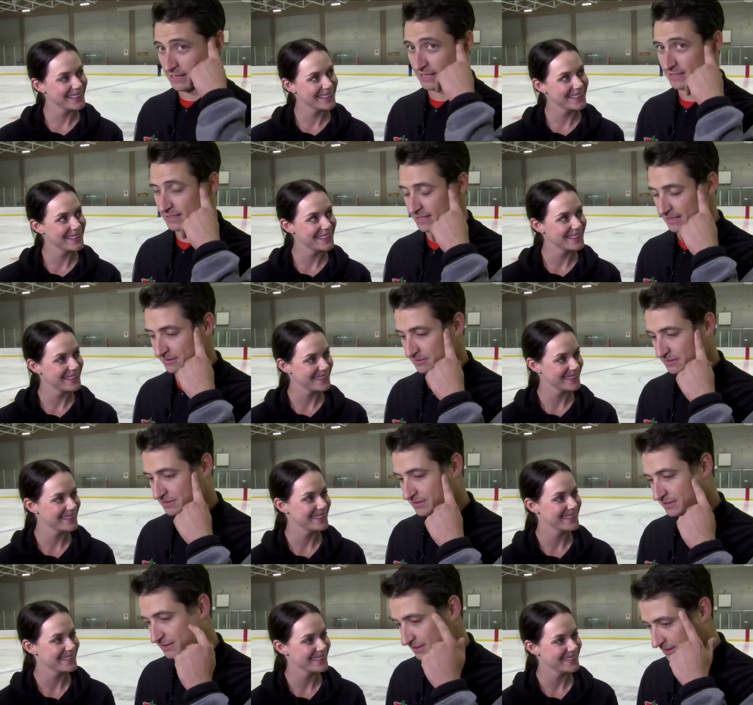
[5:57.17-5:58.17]
Speaker 1: that day. It
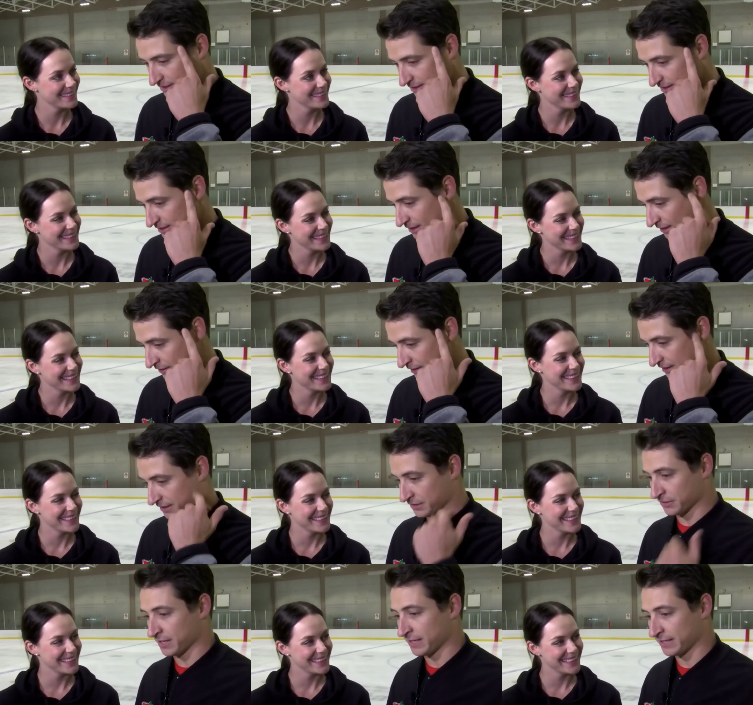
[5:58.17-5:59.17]
was, I
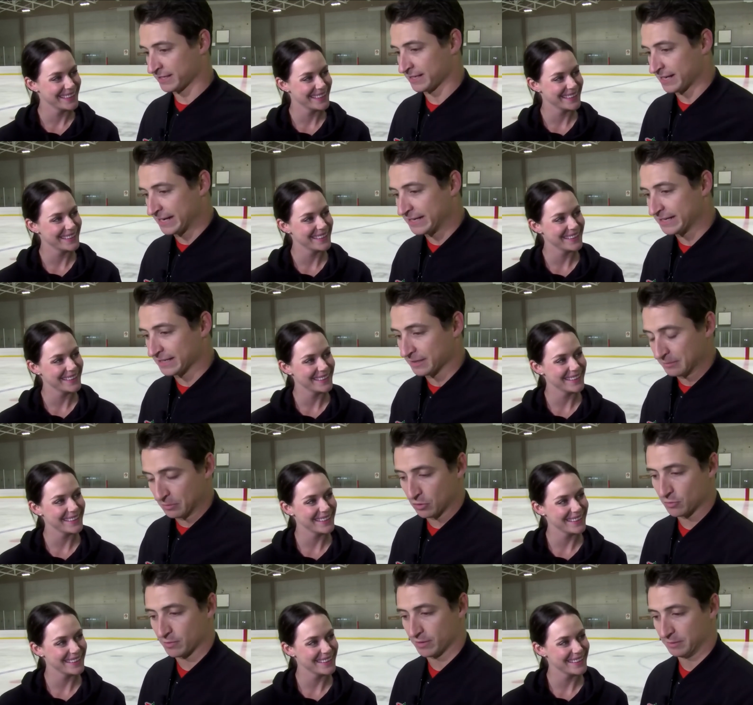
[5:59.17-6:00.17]
think, a great
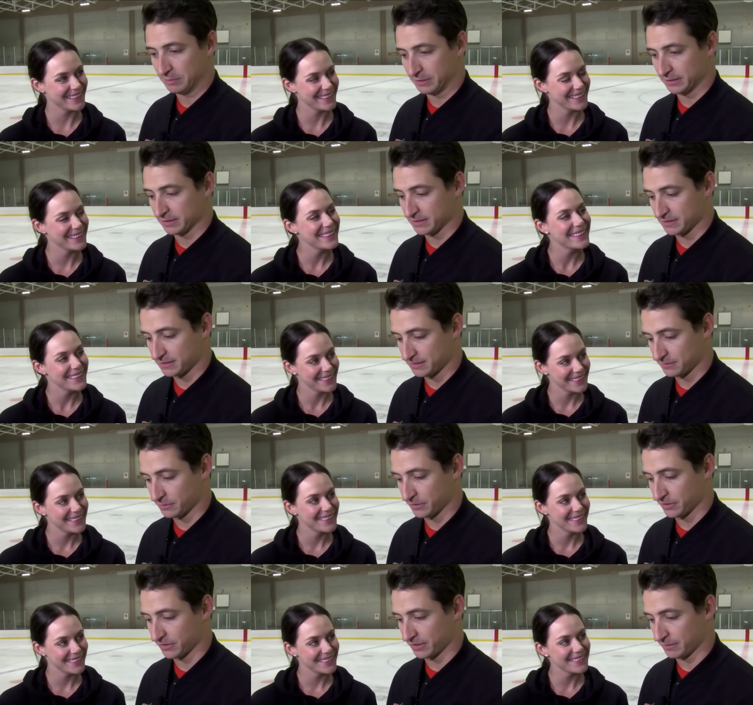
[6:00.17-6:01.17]
Canadian moment because
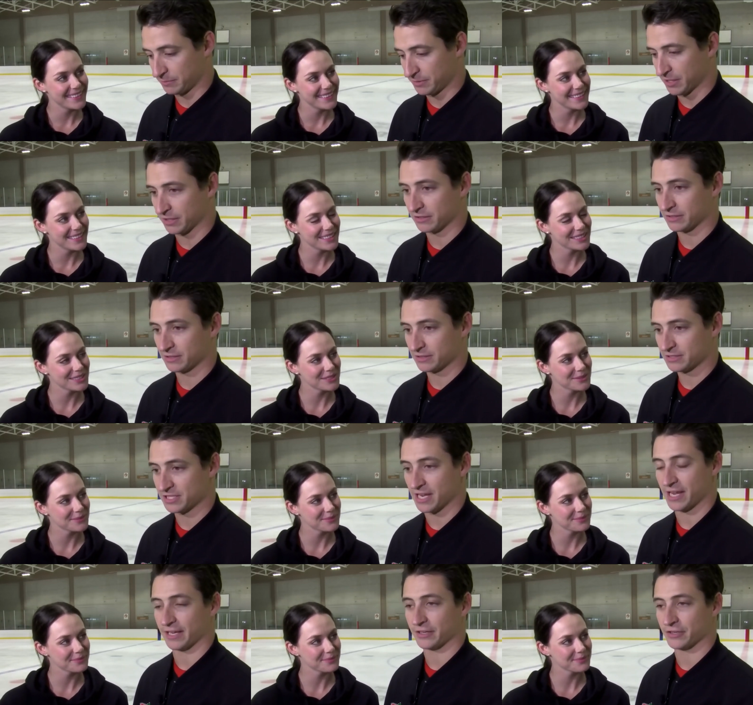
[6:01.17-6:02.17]
we were in
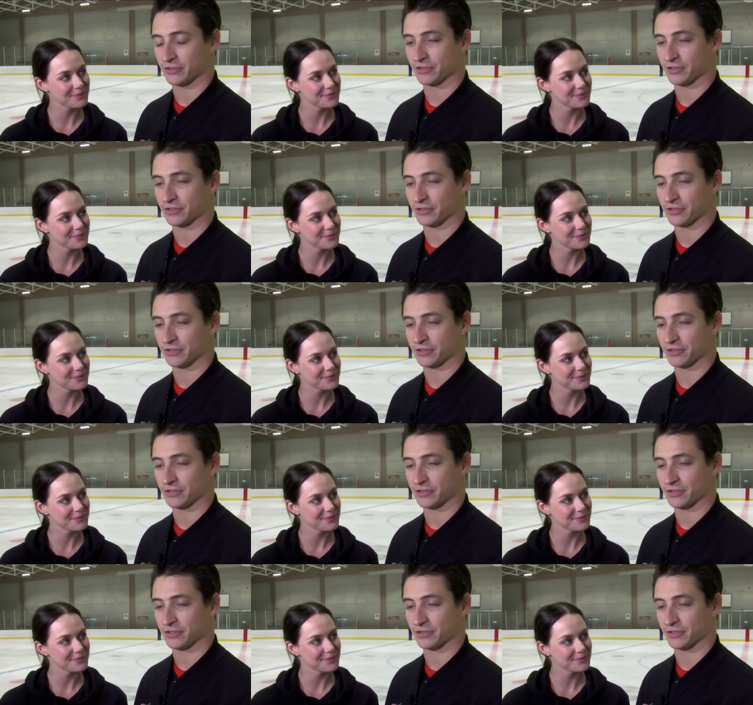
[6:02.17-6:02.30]
Pyeongchang,